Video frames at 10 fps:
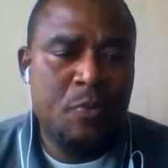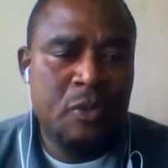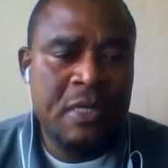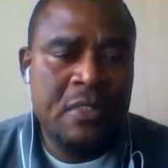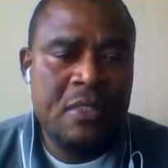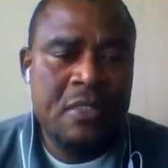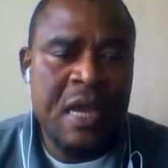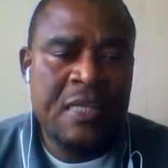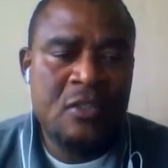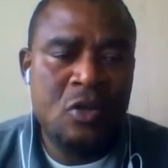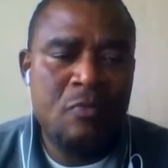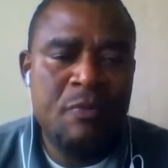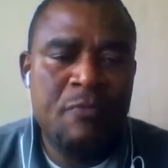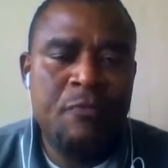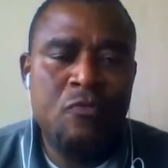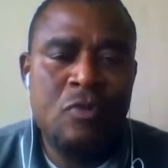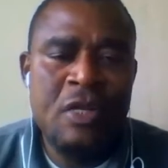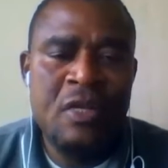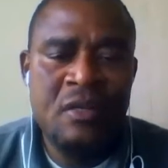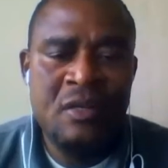possesses has not been
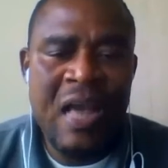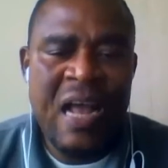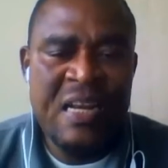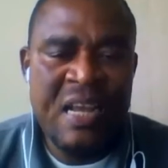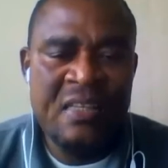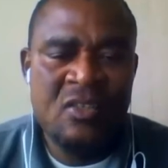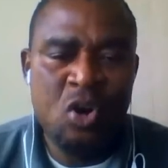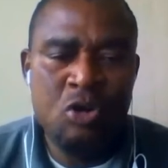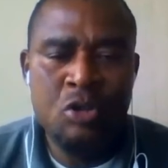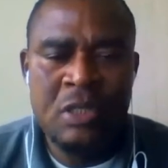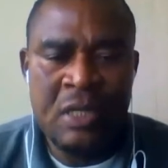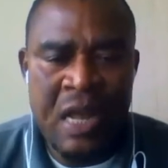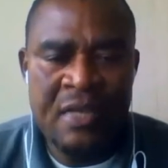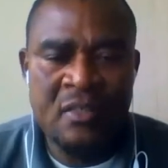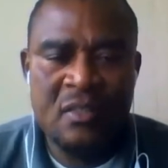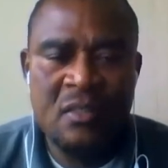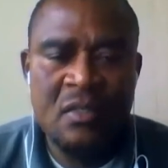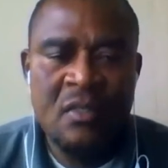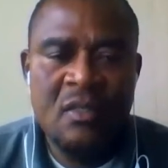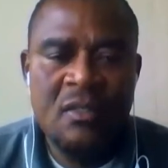fully harnessed or utilized.
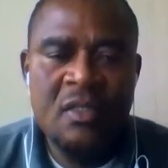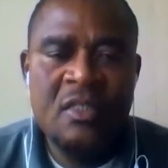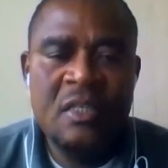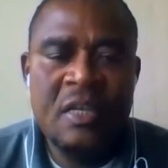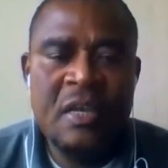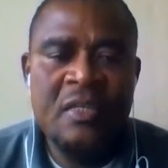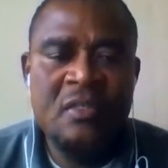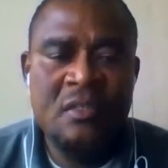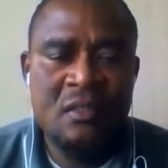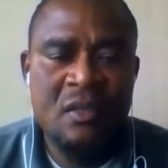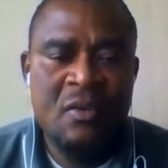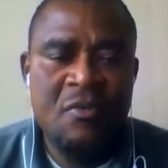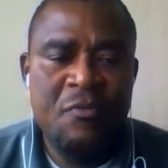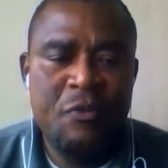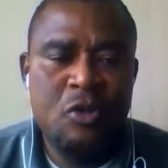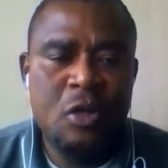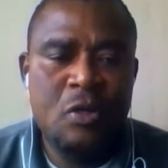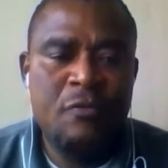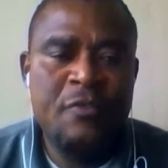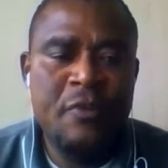This is against feature
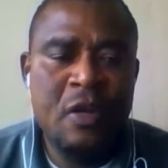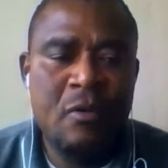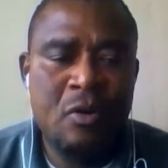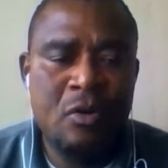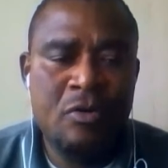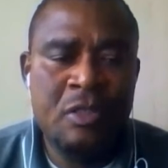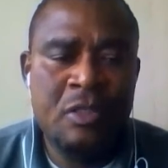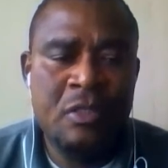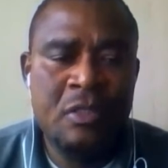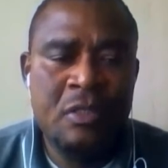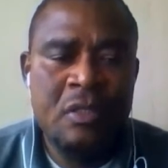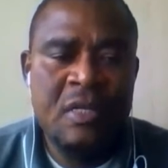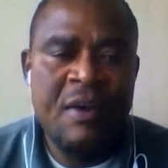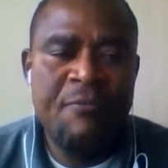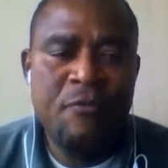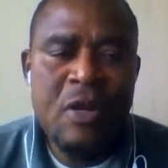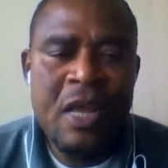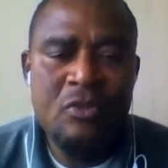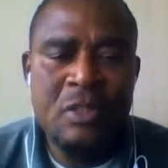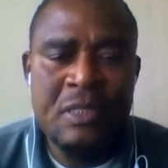of developed countries that
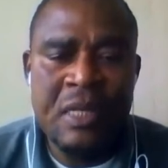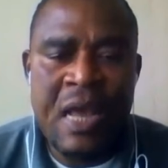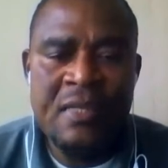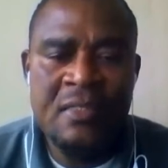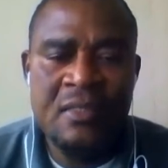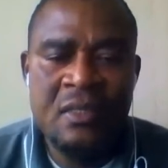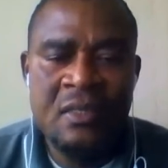fully utilized